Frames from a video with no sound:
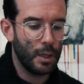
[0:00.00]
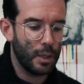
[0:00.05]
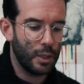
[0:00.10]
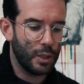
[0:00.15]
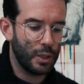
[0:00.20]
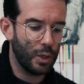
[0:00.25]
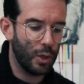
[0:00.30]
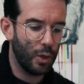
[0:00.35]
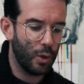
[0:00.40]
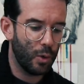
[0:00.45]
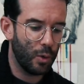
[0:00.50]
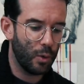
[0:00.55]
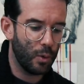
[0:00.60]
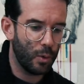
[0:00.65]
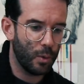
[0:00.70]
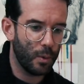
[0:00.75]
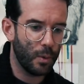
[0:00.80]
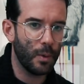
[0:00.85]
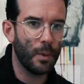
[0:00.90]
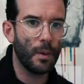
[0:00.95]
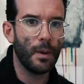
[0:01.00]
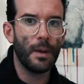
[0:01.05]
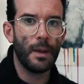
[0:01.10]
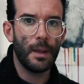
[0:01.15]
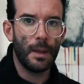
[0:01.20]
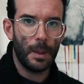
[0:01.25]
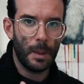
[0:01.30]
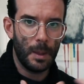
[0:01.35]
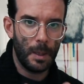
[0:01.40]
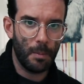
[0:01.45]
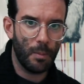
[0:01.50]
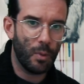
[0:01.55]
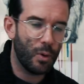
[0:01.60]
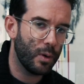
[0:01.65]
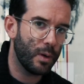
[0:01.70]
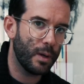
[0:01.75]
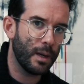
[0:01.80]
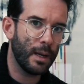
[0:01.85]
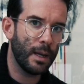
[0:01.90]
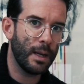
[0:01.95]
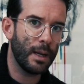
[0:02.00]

So the more